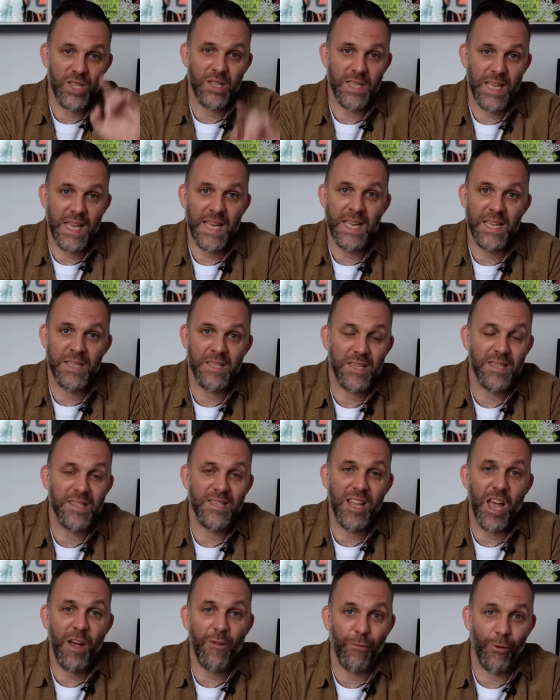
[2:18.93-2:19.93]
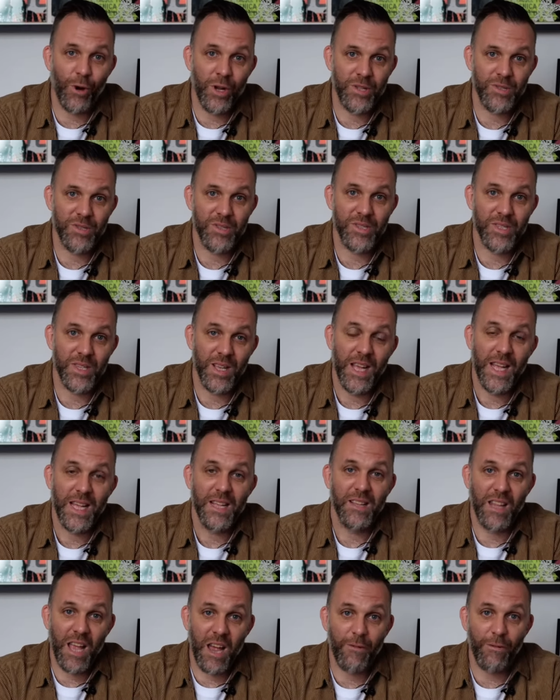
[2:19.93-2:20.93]
disease is deference,
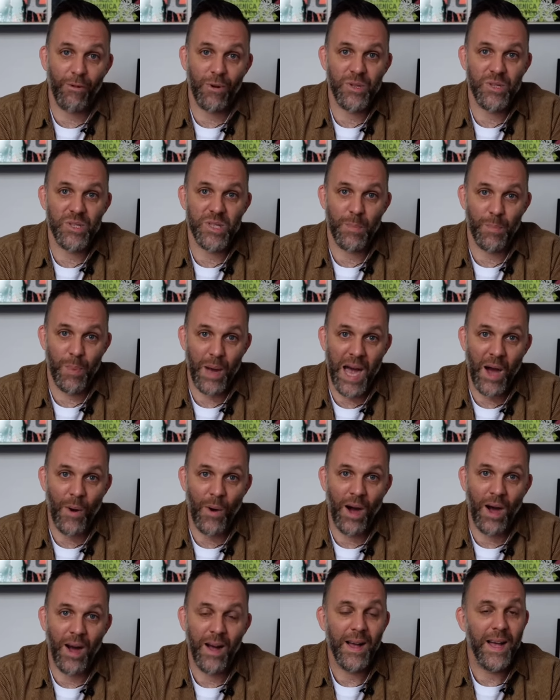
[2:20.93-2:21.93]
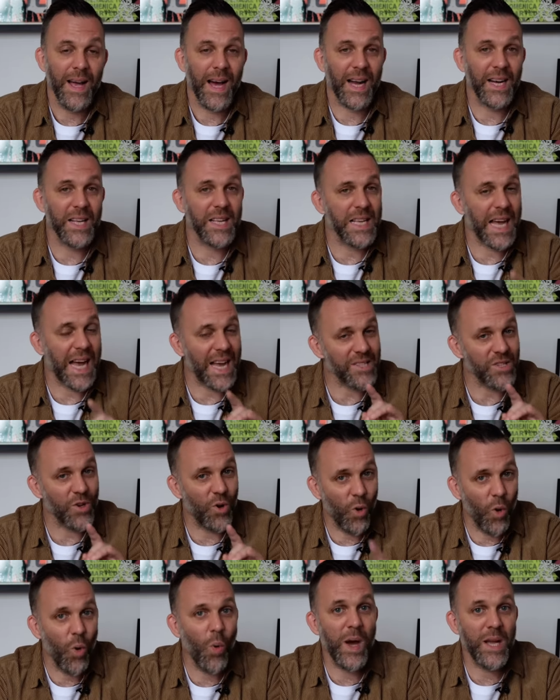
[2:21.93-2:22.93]
deference to power. And it hasn't
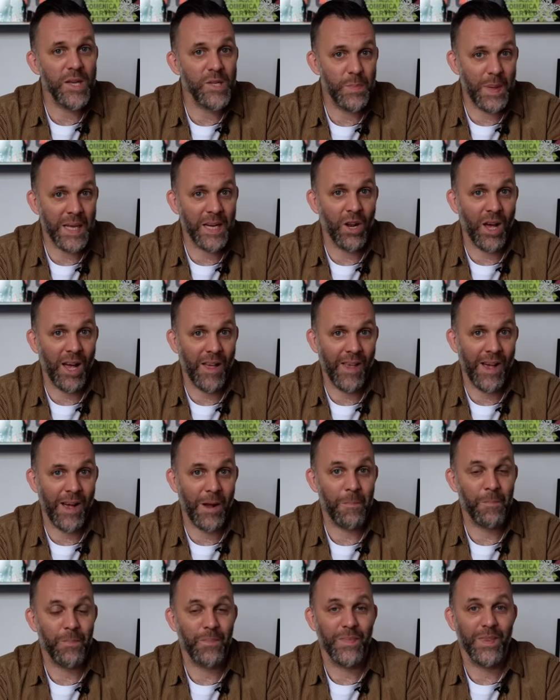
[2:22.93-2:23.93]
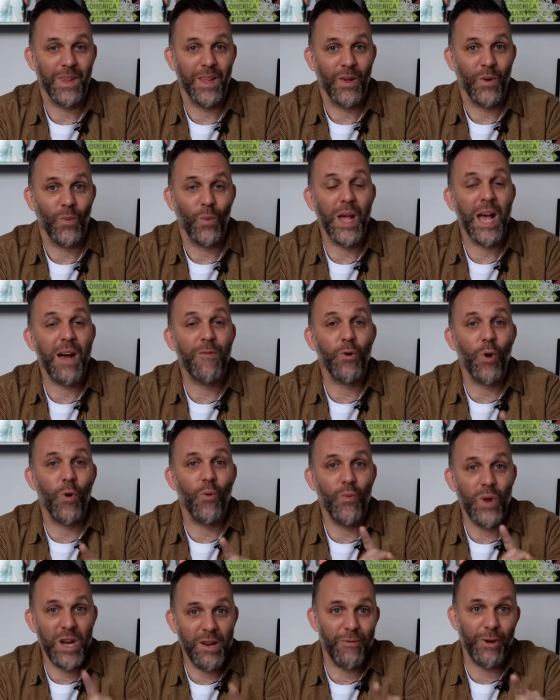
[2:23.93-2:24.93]
always been like that. We have got
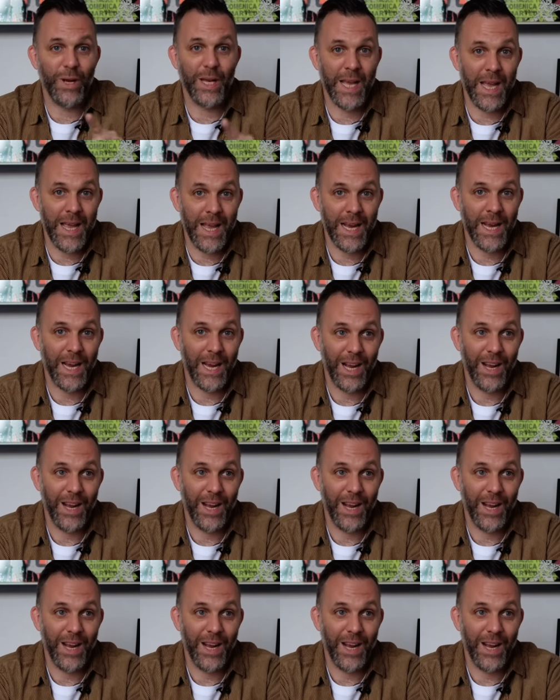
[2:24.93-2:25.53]
rid of a king